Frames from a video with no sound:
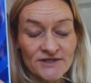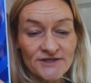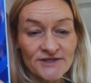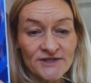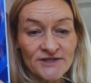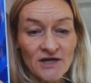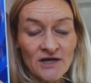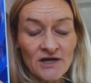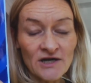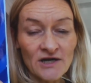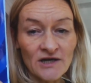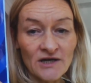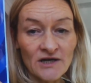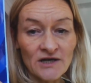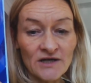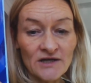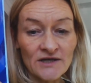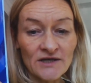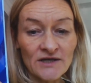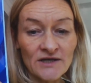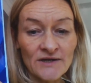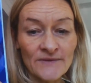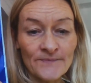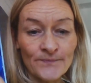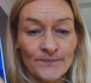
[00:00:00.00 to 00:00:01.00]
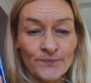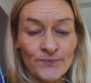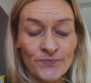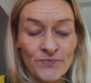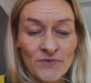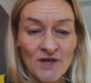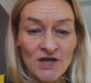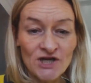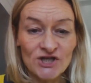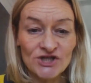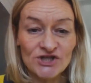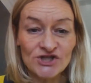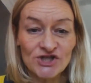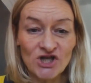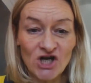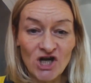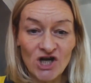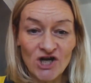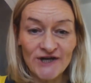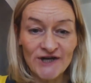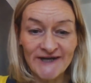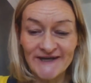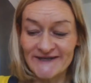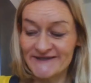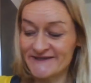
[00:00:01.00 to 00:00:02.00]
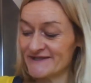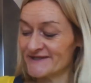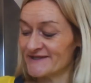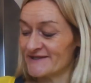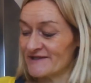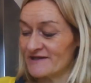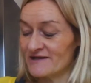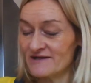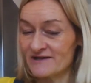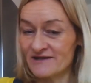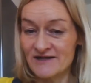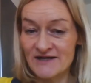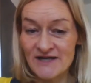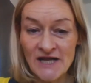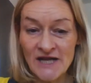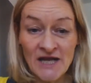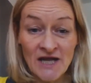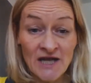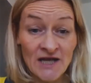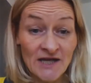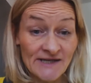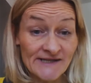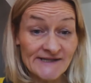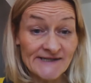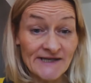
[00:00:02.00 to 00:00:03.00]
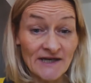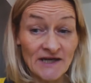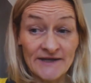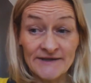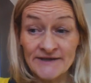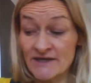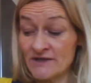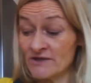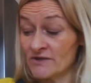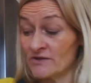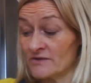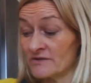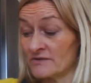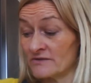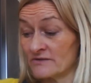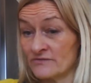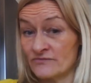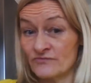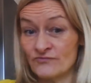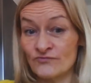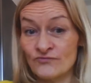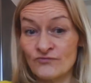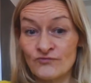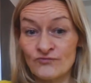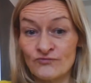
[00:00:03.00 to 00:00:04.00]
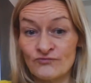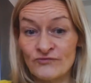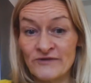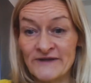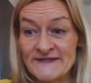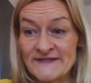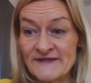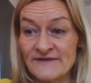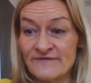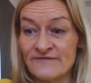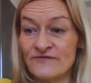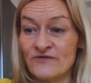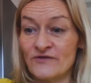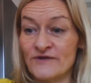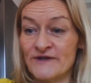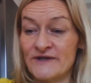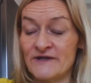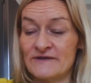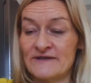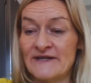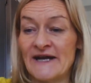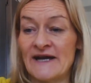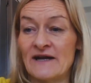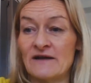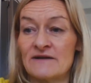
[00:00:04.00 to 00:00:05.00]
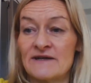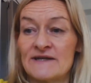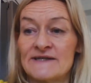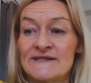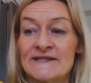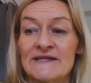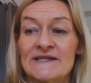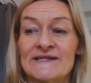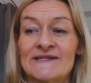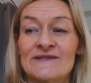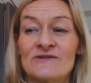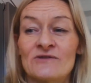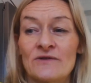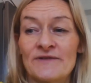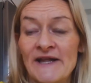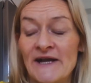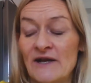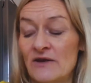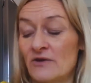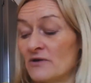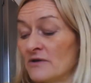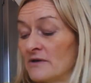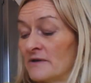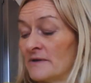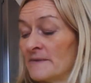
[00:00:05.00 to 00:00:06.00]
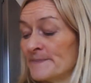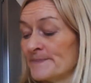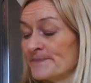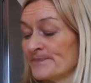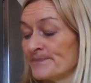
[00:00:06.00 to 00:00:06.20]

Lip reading: dark, shark in the dark. So I'm going to read it for you now because it's not that long.